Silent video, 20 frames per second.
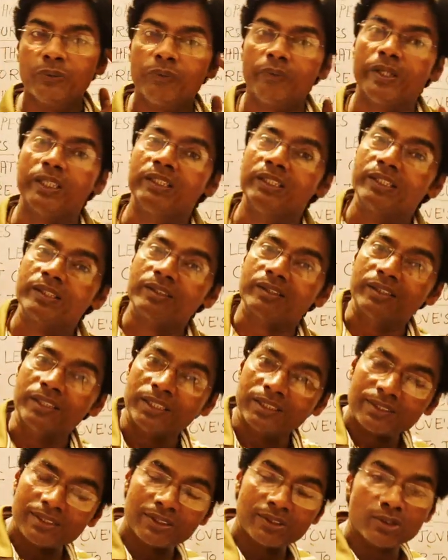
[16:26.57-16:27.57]
whether
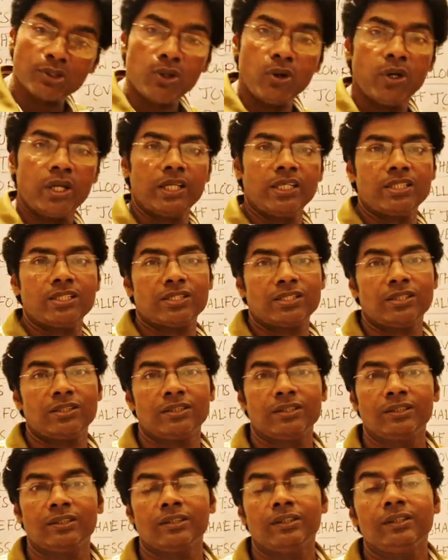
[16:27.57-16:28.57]
this sonnet,
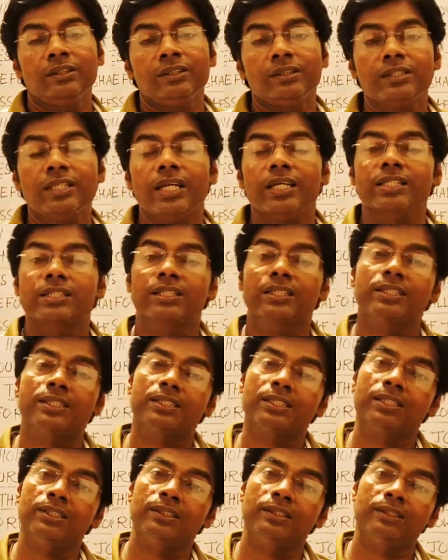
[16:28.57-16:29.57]
that
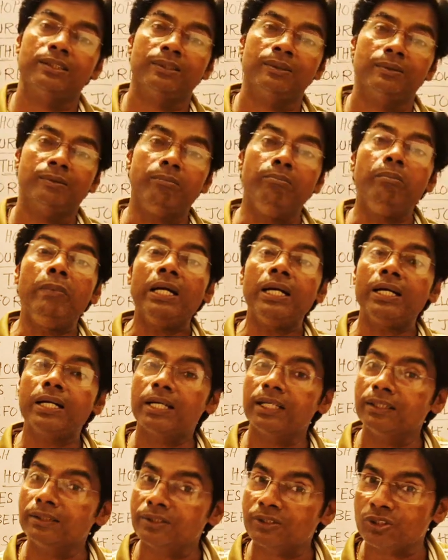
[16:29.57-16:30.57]
is
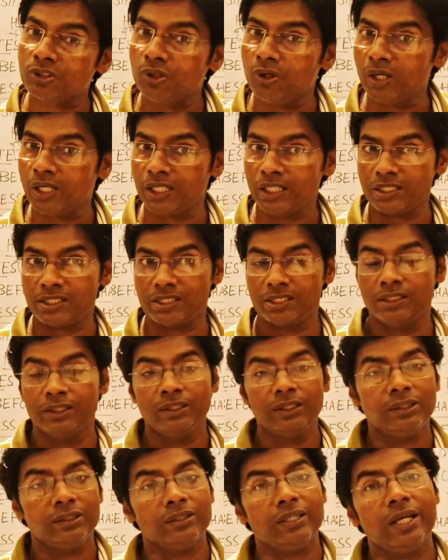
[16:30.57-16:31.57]
Milton's sonnet,
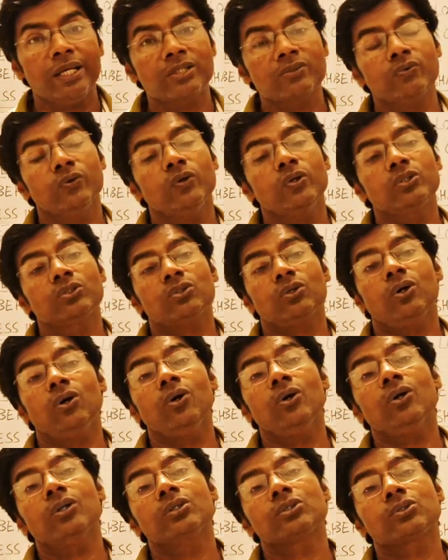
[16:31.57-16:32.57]
that was
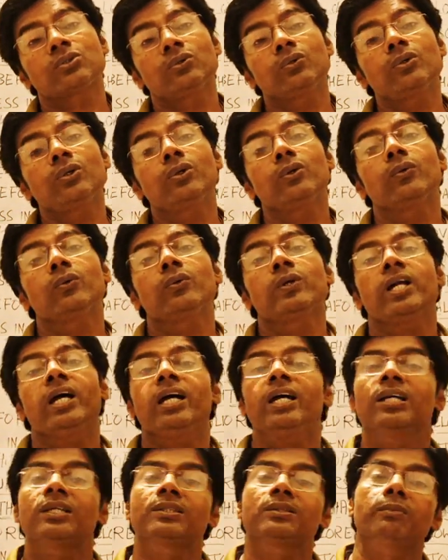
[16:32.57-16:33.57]
also known
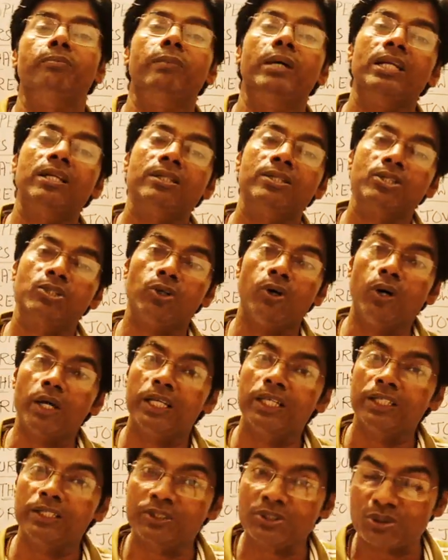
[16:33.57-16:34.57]
as
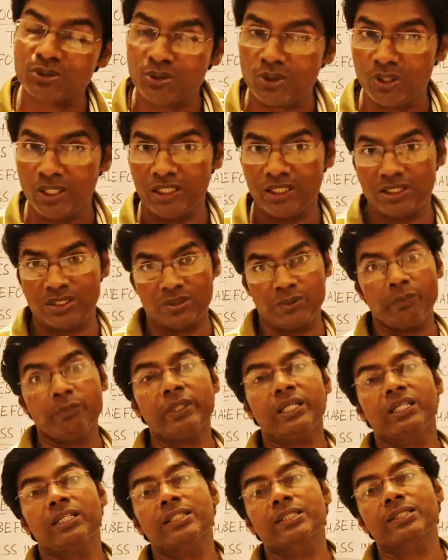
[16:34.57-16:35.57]
Miltonic sonnet,
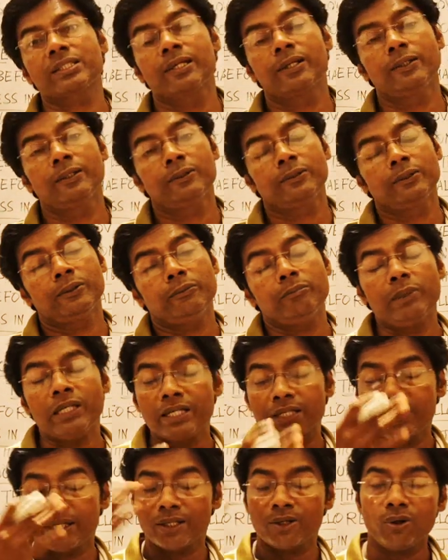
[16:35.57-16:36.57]
because
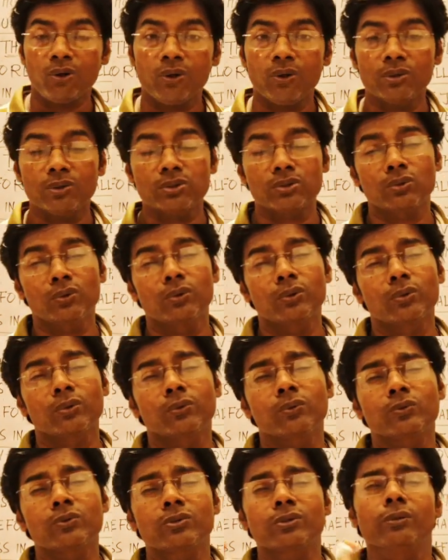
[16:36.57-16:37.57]
Milton also
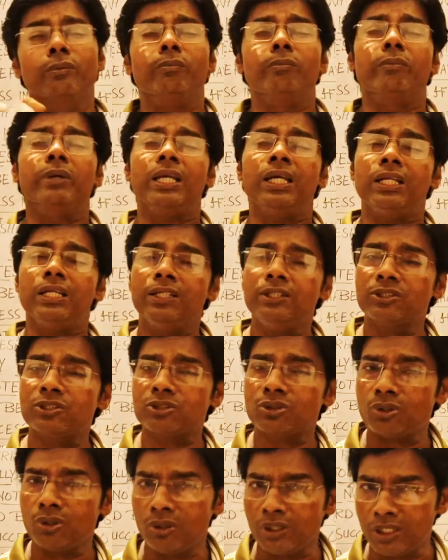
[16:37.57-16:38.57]
wrote many
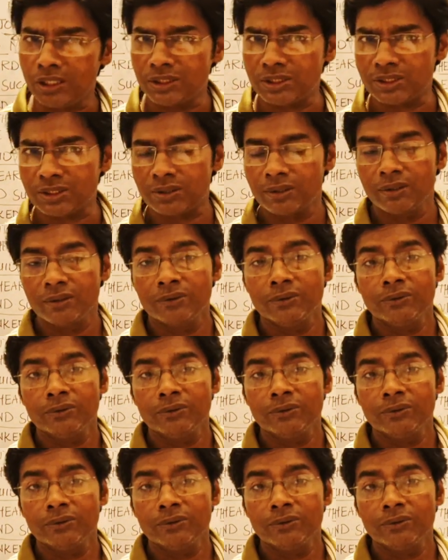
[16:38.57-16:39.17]
sonnets